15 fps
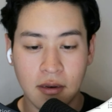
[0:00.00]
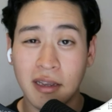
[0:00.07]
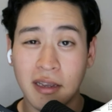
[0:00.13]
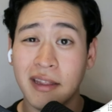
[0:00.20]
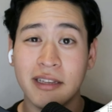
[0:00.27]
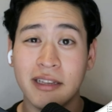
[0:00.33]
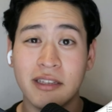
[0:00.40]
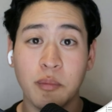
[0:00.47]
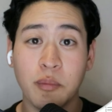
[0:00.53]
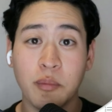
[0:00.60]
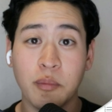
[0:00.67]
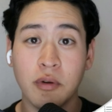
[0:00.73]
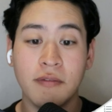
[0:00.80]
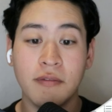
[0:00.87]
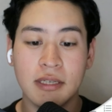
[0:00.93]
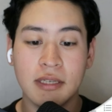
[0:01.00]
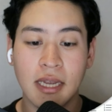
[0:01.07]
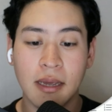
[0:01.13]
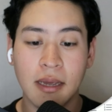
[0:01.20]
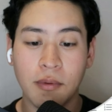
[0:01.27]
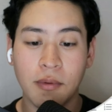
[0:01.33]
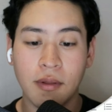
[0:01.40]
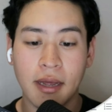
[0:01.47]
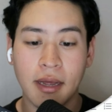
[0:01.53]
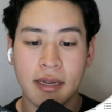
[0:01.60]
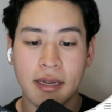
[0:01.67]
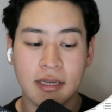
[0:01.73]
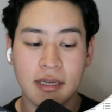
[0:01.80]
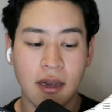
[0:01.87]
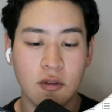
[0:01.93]
again, that's our brief example as
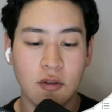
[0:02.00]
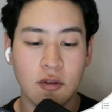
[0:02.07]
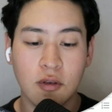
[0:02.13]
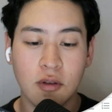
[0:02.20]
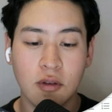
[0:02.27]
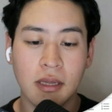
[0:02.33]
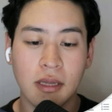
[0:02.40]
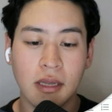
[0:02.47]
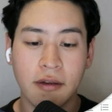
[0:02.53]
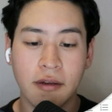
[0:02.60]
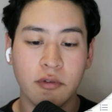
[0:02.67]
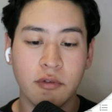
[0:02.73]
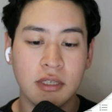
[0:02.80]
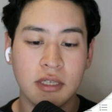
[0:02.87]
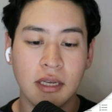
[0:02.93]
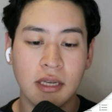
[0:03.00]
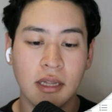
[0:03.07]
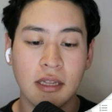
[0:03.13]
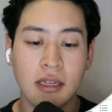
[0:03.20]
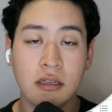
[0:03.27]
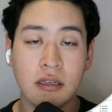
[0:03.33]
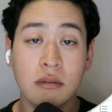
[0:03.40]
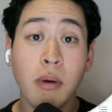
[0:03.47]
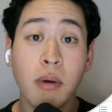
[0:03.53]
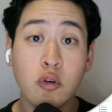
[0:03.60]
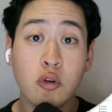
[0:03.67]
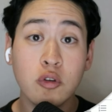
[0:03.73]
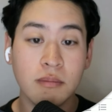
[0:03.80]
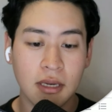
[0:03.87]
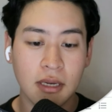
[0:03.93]
to how you could be leveraging these
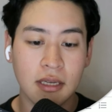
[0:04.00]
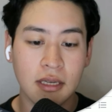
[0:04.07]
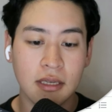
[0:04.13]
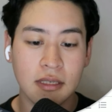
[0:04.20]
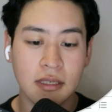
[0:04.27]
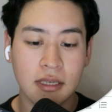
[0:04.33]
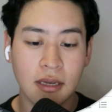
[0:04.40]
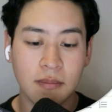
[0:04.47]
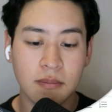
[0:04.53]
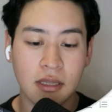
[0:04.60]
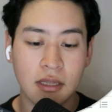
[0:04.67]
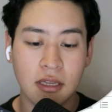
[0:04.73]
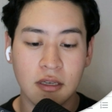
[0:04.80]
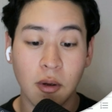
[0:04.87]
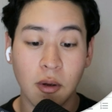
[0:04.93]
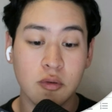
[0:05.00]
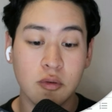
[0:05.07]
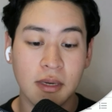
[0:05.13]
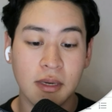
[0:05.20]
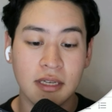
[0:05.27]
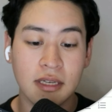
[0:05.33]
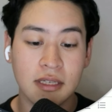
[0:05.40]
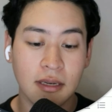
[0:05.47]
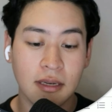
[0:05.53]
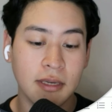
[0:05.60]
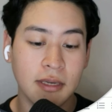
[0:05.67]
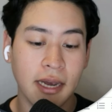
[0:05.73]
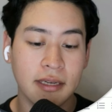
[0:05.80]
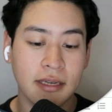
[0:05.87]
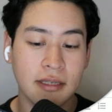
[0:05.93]
post-meeting steps and these post-meeting
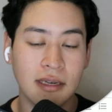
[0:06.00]
subtasks.